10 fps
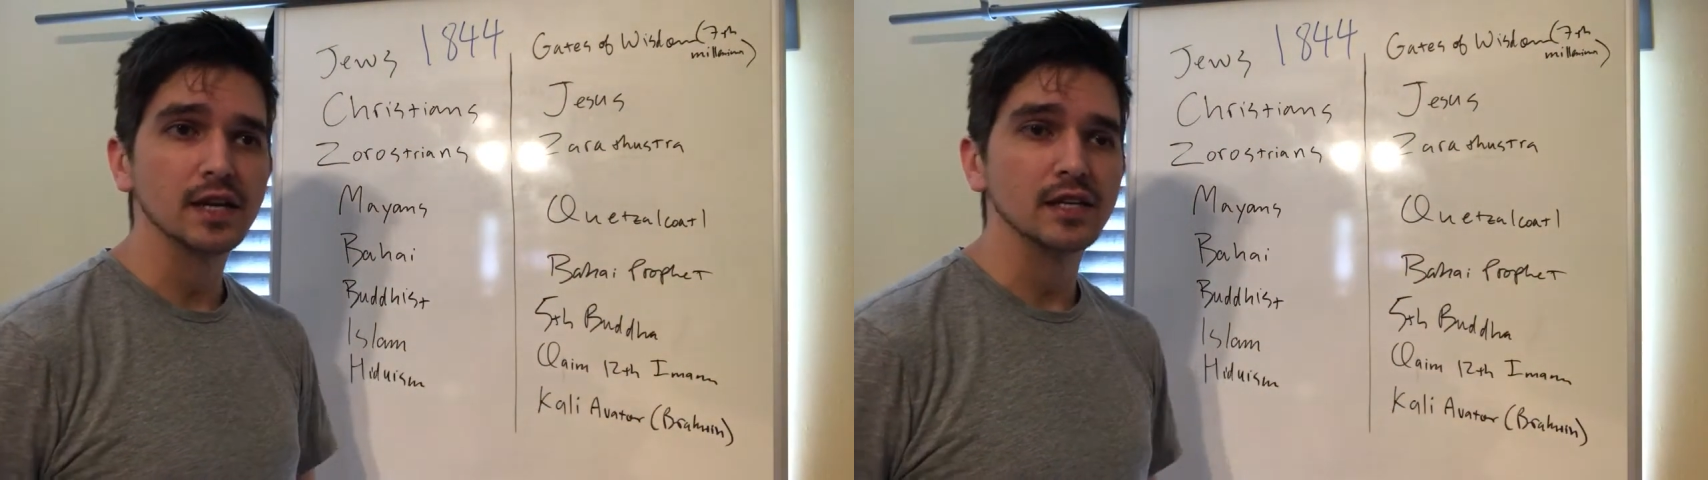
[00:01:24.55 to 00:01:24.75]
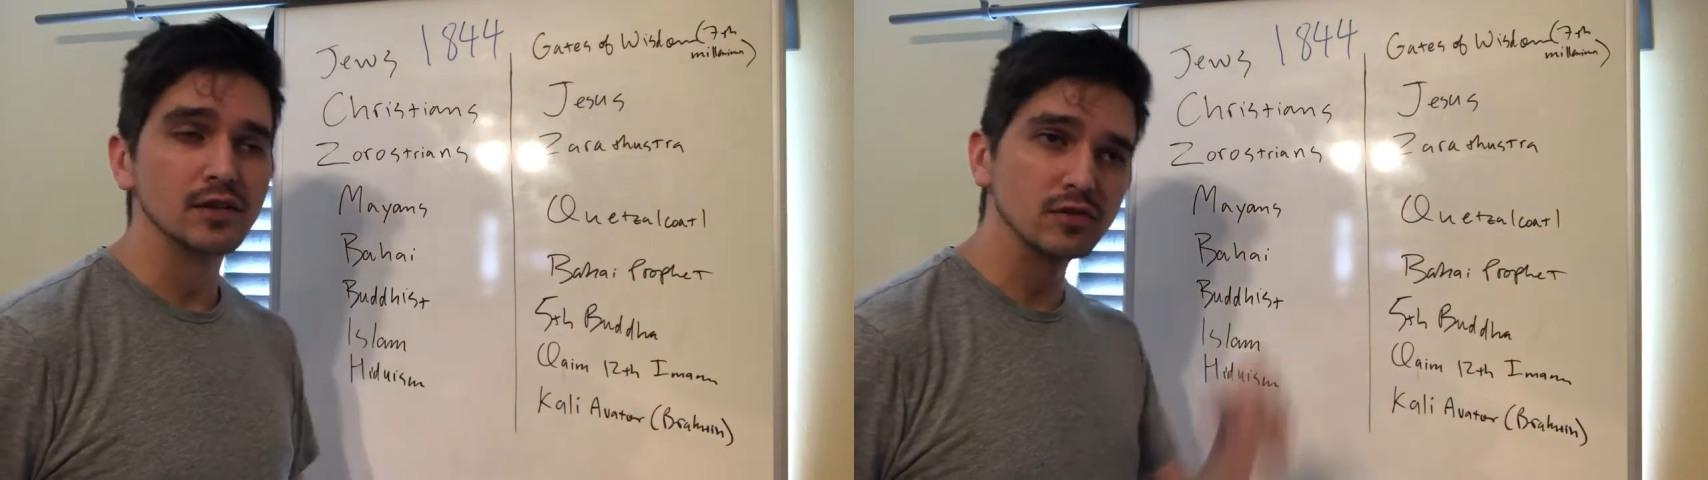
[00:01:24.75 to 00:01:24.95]

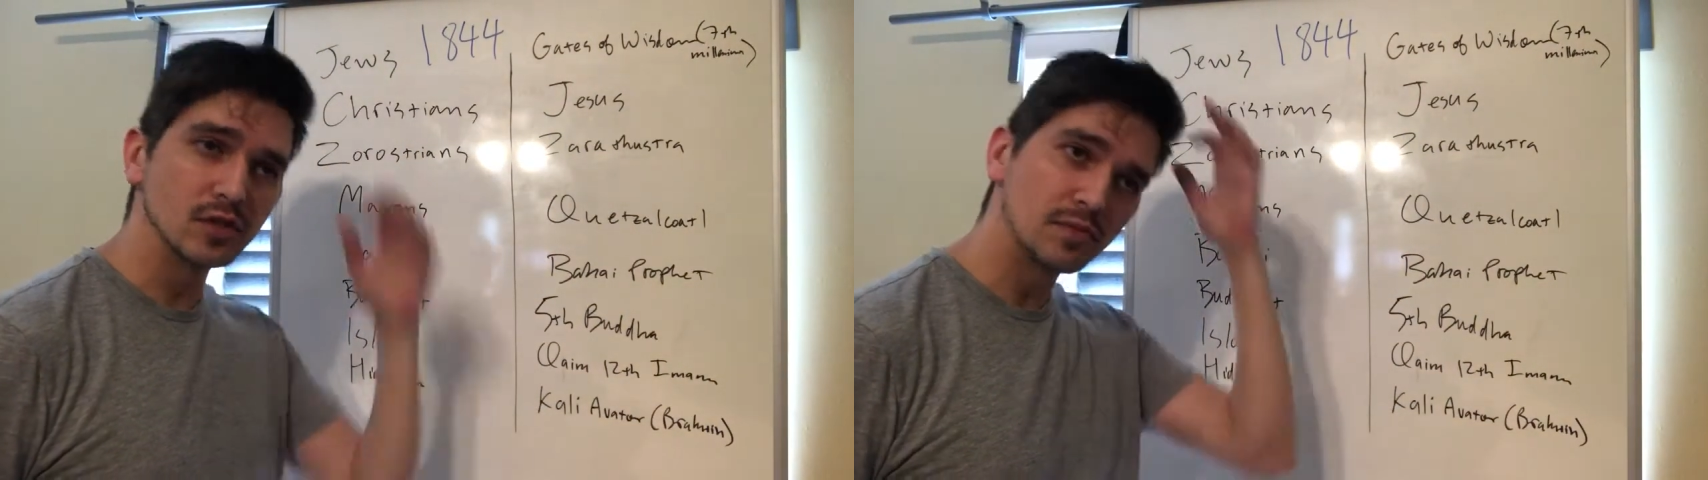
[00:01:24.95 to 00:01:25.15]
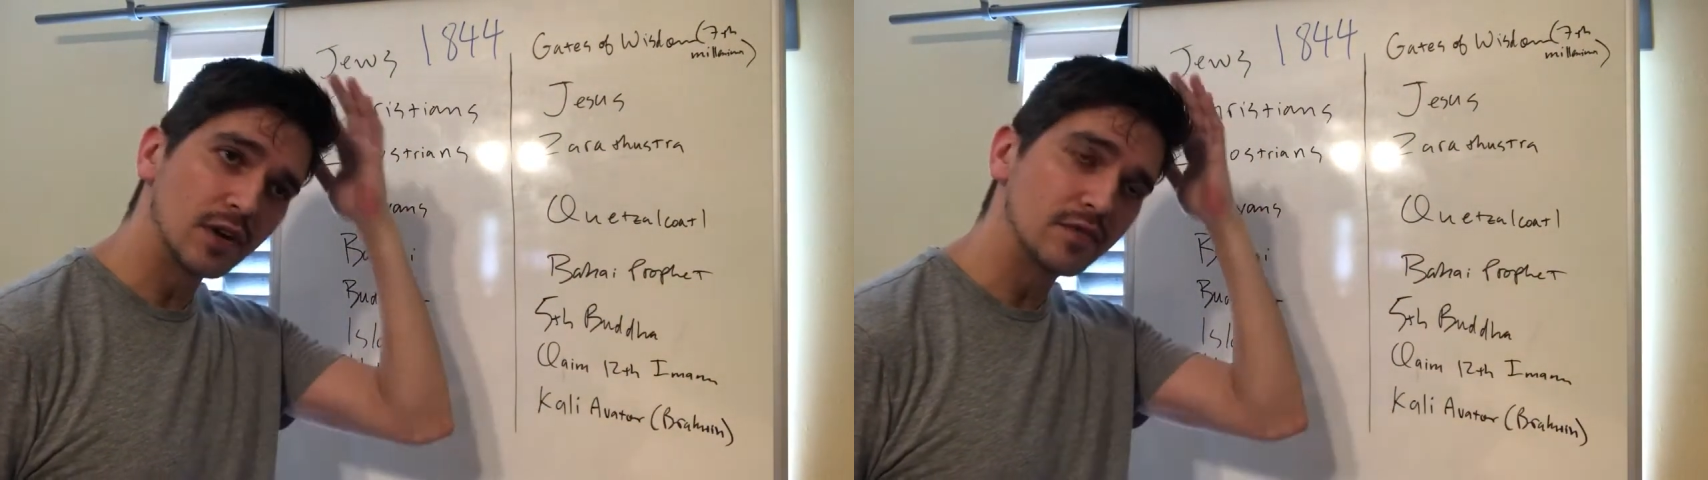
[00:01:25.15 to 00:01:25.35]
used
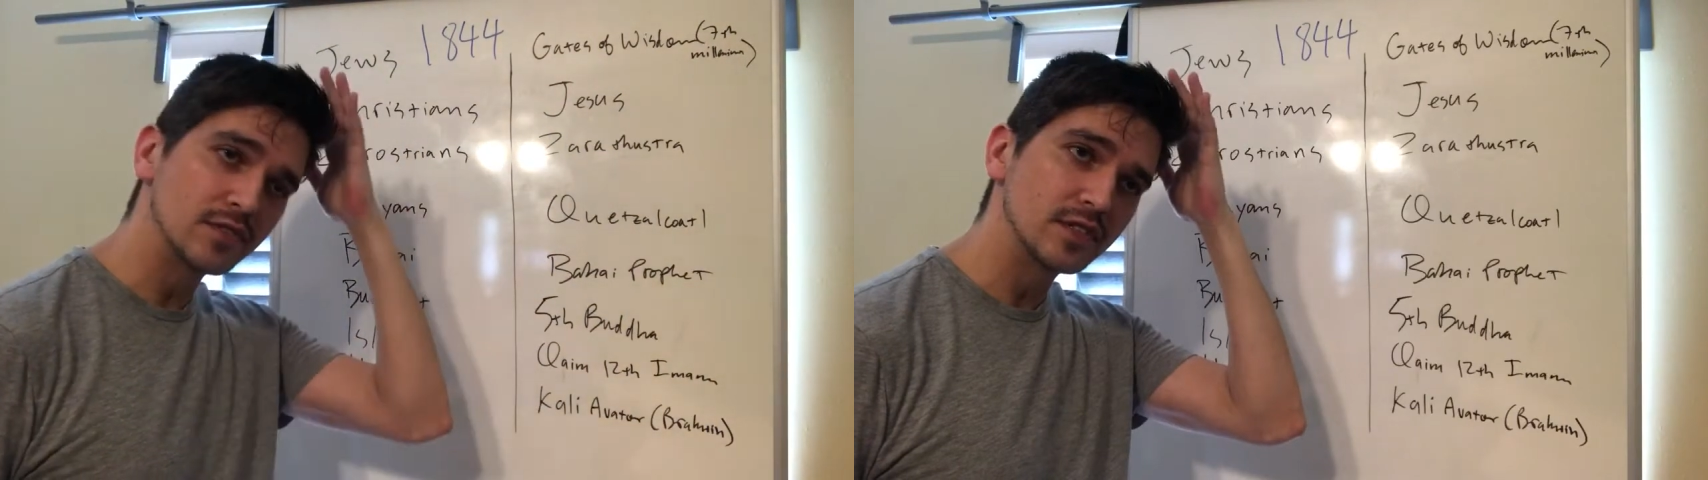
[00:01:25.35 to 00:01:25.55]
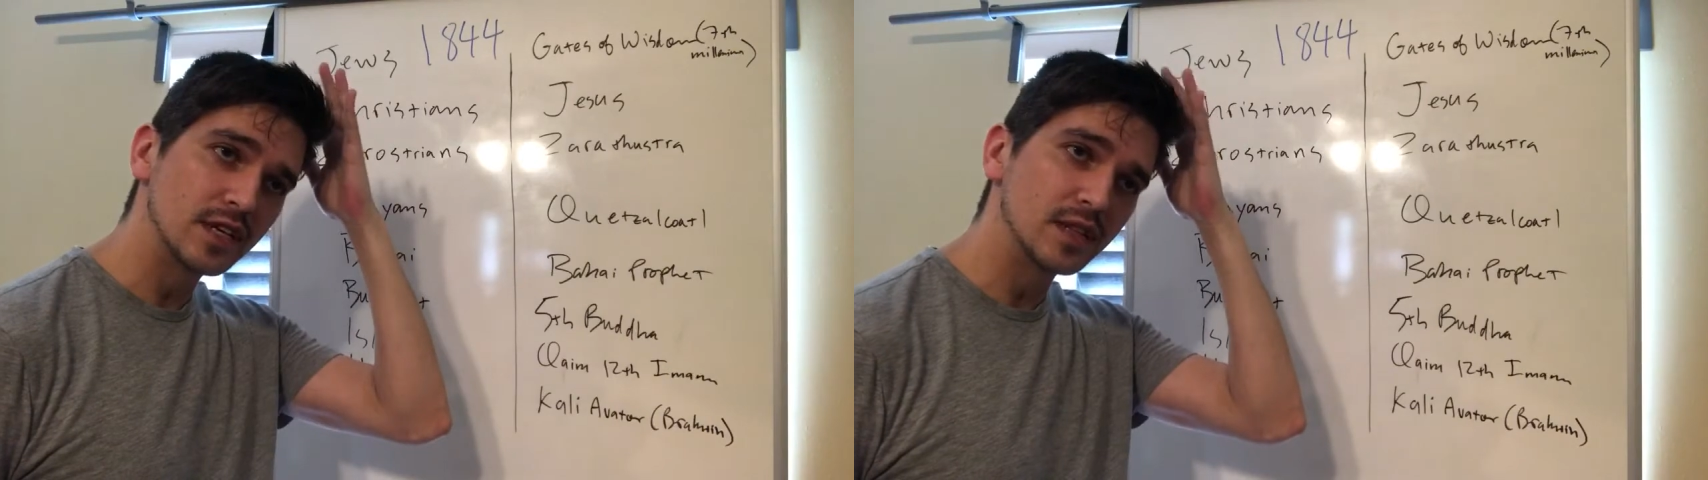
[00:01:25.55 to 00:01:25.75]
the
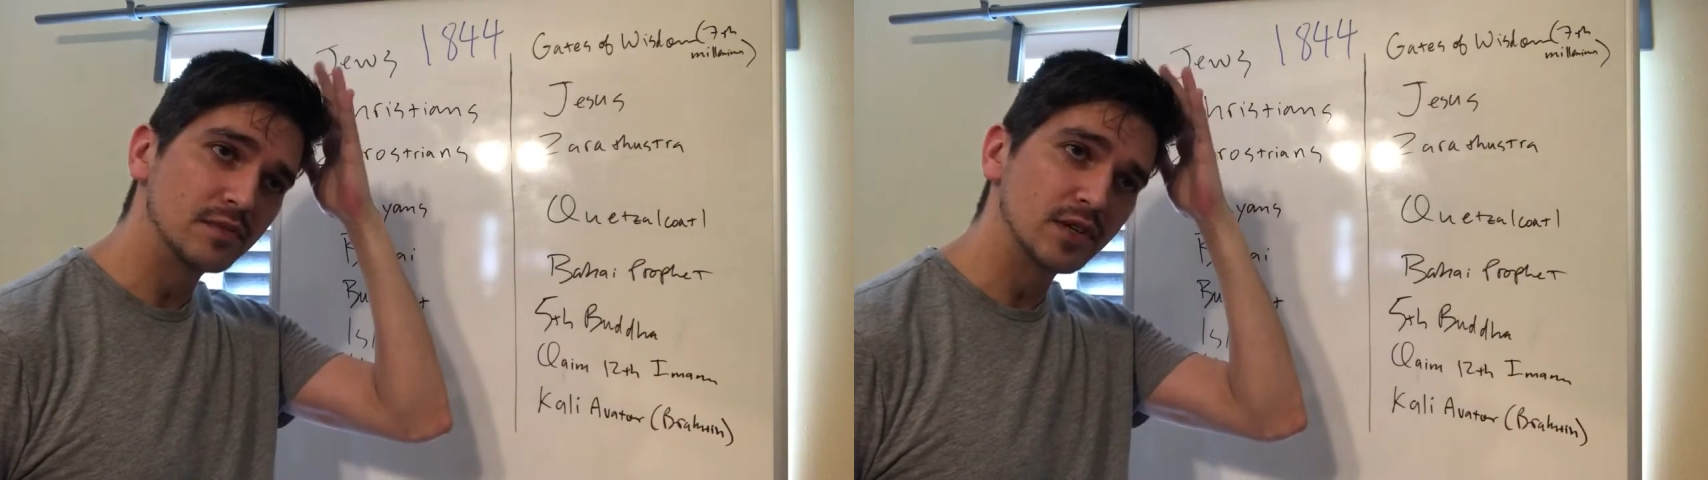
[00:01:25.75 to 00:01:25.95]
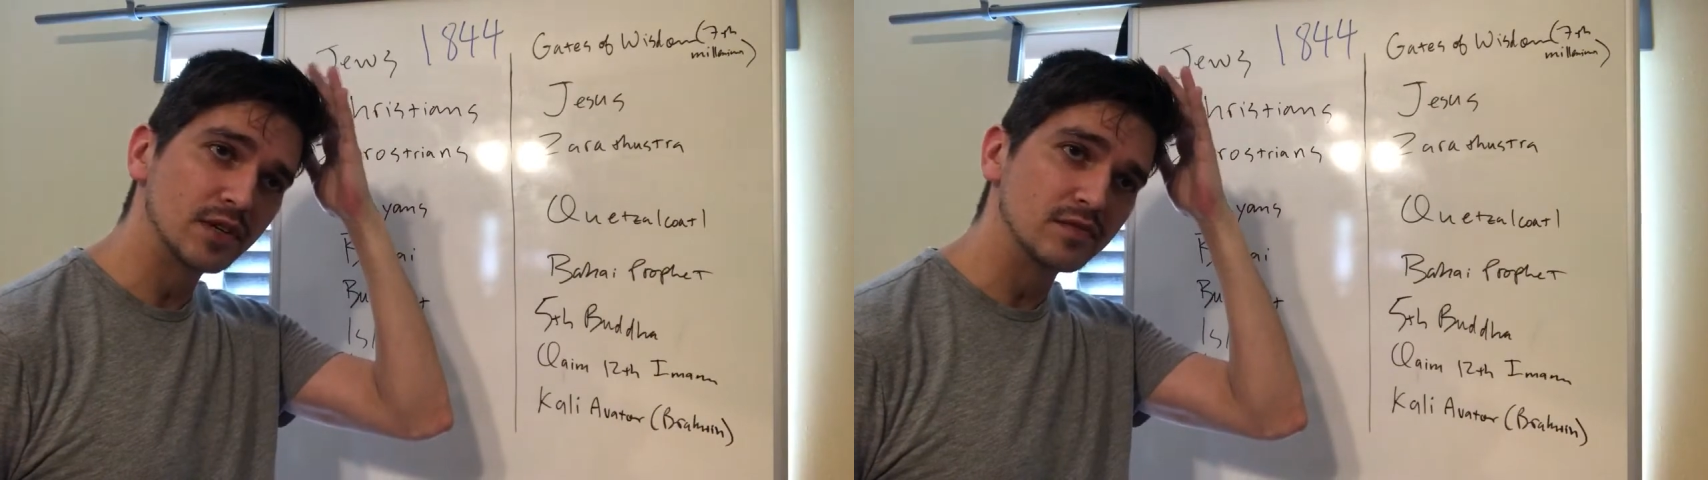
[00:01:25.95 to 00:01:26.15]
prophecy in the book